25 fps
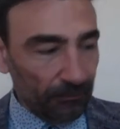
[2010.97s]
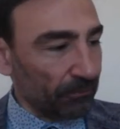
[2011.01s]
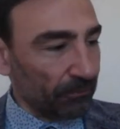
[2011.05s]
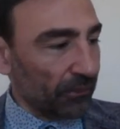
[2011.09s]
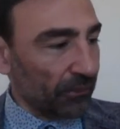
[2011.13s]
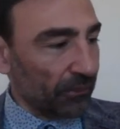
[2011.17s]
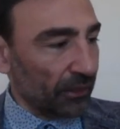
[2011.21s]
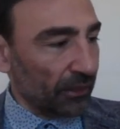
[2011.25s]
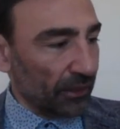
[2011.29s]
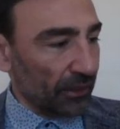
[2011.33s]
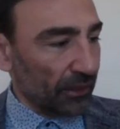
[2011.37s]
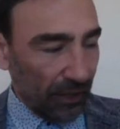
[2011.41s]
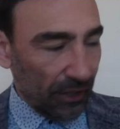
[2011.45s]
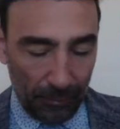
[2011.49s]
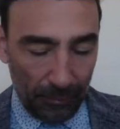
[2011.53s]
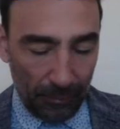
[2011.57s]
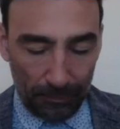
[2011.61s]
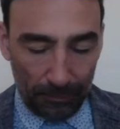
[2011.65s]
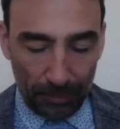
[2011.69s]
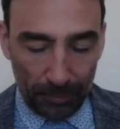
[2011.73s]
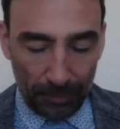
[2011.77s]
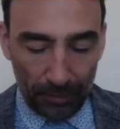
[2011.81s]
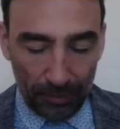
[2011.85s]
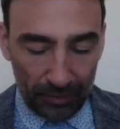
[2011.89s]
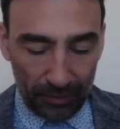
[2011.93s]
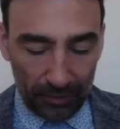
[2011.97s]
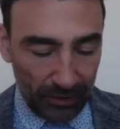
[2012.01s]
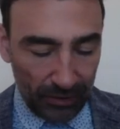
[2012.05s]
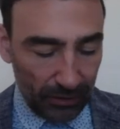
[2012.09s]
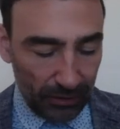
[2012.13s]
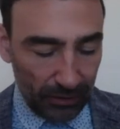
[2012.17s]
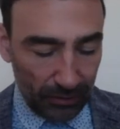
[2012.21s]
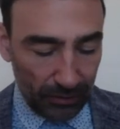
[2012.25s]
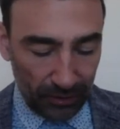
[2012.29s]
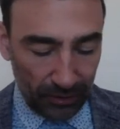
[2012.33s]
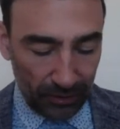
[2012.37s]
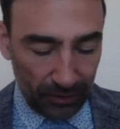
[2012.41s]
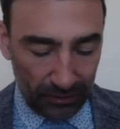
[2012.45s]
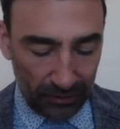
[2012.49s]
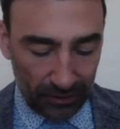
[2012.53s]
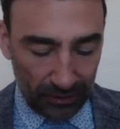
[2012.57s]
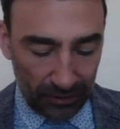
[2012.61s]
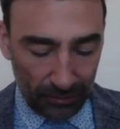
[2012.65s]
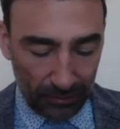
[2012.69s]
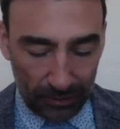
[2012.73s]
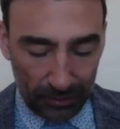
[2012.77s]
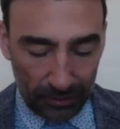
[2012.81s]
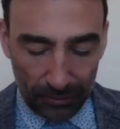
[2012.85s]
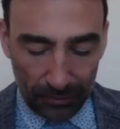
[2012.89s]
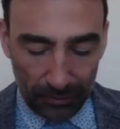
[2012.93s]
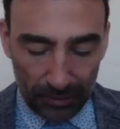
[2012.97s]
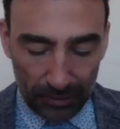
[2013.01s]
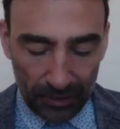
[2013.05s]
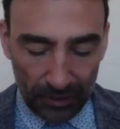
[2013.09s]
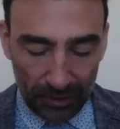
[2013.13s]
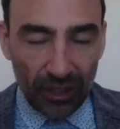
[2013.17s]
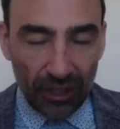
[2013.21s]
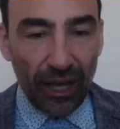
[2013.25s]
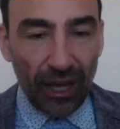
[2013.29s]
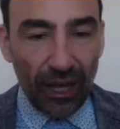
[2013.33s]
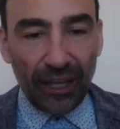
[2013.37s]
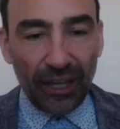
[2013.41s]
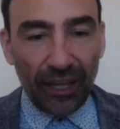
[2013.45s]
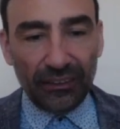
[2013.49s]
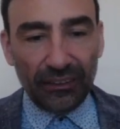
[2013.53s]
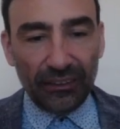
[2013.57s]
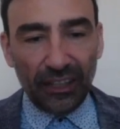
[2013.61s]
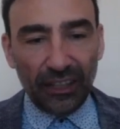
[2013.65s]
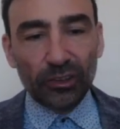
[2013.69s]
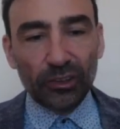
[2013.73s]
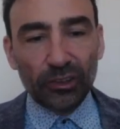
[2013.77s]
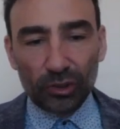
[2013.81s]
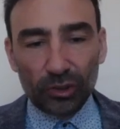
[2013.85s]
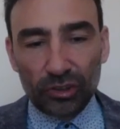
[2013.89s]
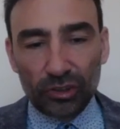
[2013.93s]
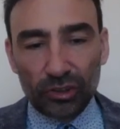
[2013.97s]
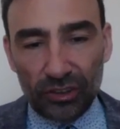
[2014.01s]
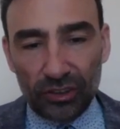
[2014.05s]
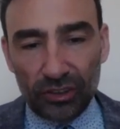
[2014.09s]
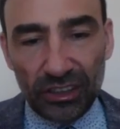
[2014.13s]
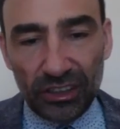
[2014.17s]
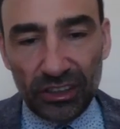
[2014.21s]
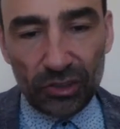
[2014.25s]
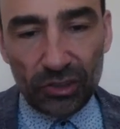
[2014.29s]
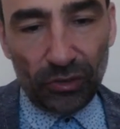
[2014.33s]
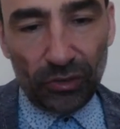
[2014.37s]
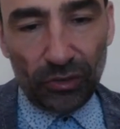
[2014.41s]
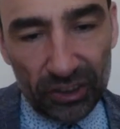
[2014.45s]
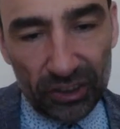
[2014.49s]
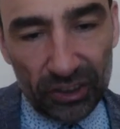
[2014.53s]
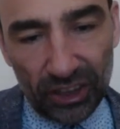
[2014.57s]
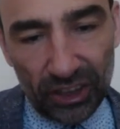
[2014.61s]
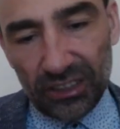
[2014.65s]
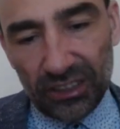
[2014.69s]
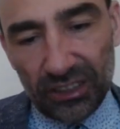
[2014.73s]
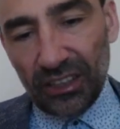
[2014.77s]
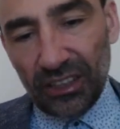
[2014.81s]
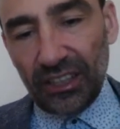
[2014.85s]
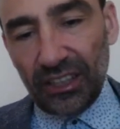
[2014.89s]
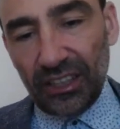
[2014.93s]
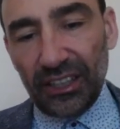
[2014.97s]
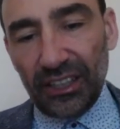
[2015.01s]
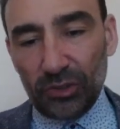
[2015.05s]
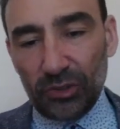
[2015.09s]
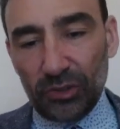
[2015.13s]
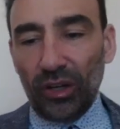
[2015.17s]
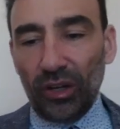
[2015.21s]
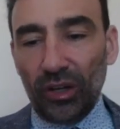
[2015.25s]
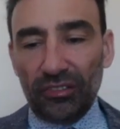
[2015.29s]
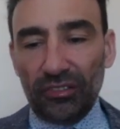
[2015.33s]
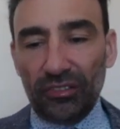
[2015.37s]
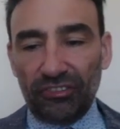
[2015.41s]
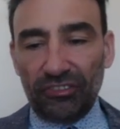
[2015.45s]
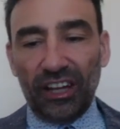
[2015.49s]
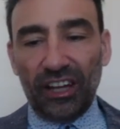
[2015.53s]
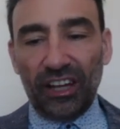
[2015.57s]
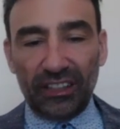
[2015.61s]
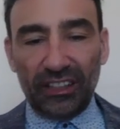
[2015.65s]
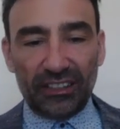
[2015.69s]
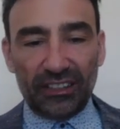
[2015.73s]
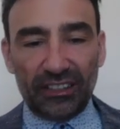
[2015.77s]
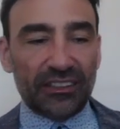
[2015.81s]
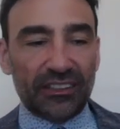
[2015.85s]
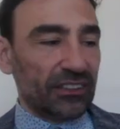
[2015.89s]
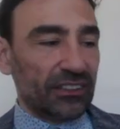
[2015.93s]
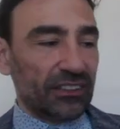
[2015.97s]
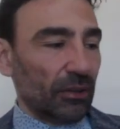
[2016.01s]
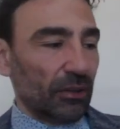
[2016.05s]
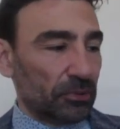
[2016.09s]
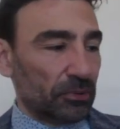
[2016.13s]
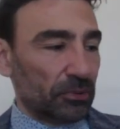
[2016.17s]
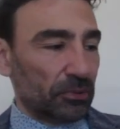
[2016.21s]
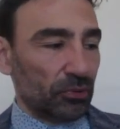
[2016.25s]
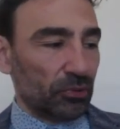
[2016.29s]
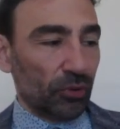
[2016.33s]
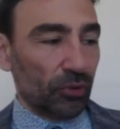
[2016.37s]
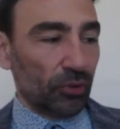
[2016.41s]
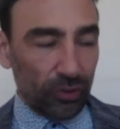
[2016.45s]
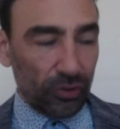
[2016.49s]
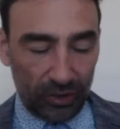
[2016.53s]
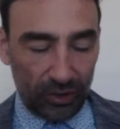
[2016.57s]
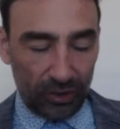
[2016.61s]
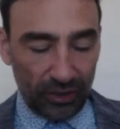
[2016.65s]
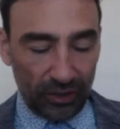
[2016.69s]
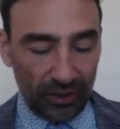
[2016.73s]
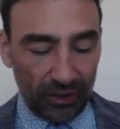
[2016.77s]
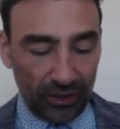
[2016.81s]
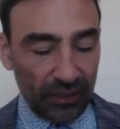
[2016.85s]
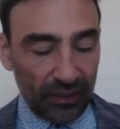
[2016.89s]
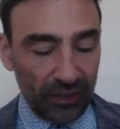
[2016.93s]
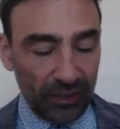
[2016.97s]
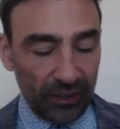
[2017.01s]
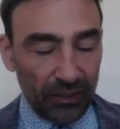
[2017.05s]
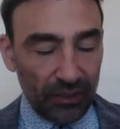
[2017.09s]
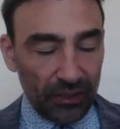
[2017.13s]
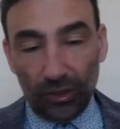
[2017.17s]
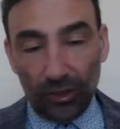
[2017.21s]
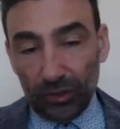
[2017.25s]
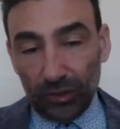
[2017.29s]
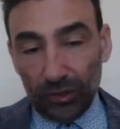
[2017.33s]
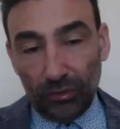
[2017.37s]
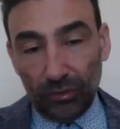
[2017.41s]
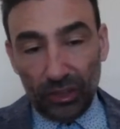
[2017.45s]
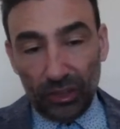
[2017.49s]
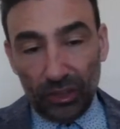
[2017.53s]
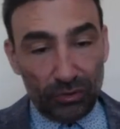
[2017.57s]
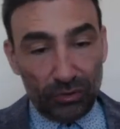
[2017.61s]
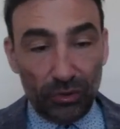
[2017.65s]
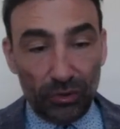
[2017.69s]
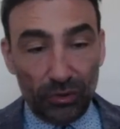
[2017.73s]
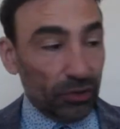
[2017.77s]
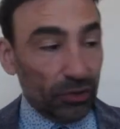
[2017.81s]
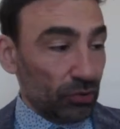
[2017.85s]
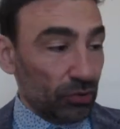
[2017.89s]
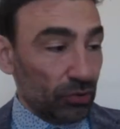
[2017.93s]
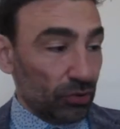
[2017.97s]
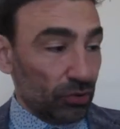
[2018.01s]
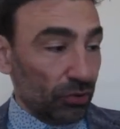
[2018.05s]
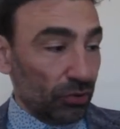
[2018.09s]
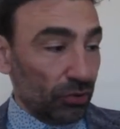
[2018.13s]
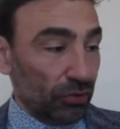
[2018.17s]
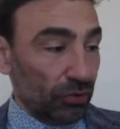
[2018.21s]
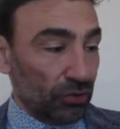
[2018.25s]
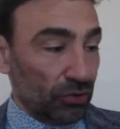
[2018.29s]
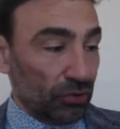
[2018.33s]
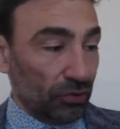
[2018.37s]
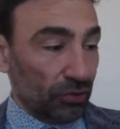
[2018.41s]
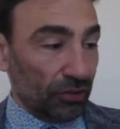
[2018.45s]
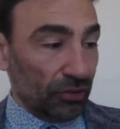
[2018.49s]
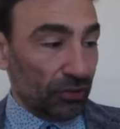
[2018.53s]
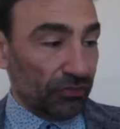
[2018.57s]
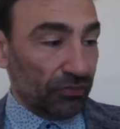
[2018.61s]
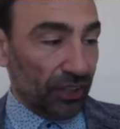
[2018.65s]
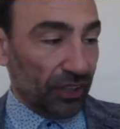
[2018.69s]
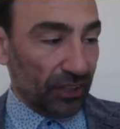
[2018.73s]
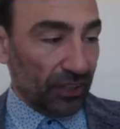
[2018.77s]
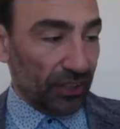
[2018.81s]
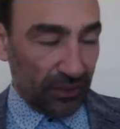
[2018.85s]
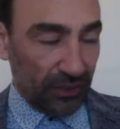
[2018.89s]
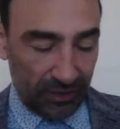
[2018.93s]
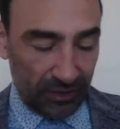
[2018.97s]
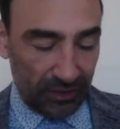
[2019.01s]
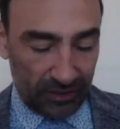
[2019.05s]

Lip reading: Apple equal WB. I tell you also this one just in case Y-Finance stops working. Otherwise we will use always Y-Finance.